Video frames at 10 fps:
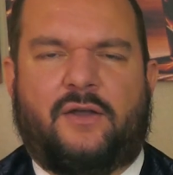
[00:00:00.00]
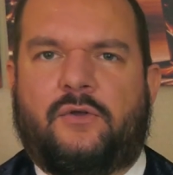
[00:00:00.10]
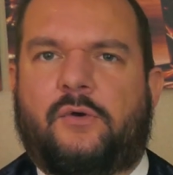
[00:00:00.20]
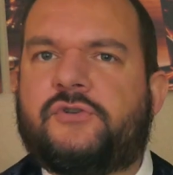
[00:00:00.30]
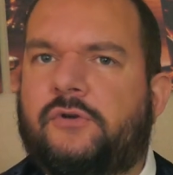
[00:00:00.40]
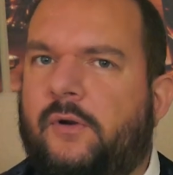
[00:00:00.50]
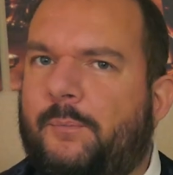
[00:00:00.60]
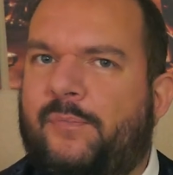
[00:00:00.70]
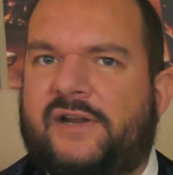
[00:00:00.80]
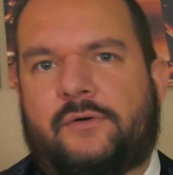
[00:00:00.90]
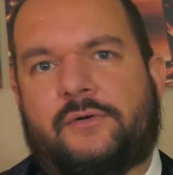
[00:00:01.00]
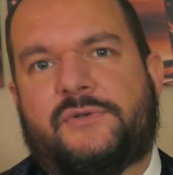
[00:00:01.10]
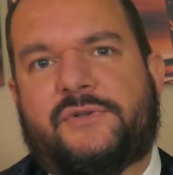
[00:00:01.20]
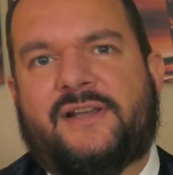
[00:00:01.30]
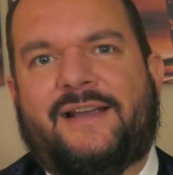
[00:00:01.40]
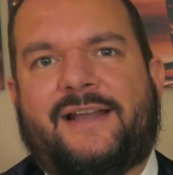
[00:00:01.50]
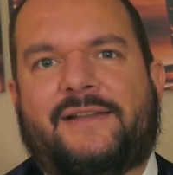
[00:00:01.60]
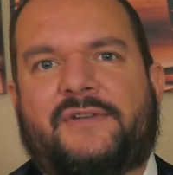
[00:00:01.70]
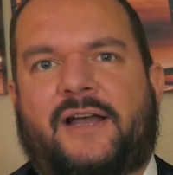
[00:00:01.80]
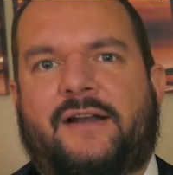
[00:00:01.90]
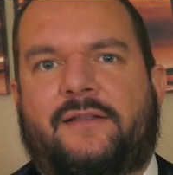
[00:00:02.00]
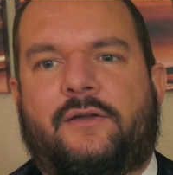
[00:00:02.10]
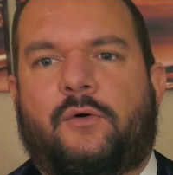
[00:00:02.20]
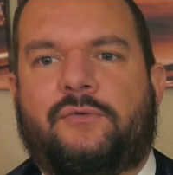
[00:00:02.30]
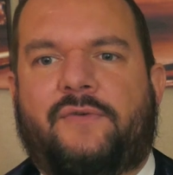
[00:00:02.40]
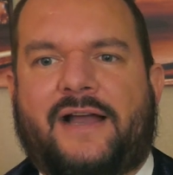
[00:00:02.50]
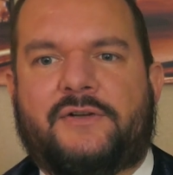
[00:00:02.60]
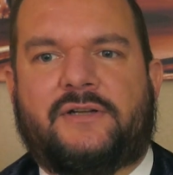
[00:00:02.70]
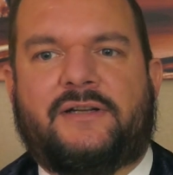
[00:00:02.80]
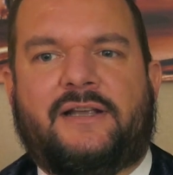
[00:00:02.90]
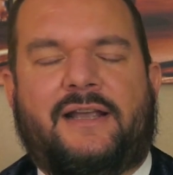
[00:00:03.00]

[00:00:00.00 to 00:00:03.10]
those are your bitters inside of the old fashioned.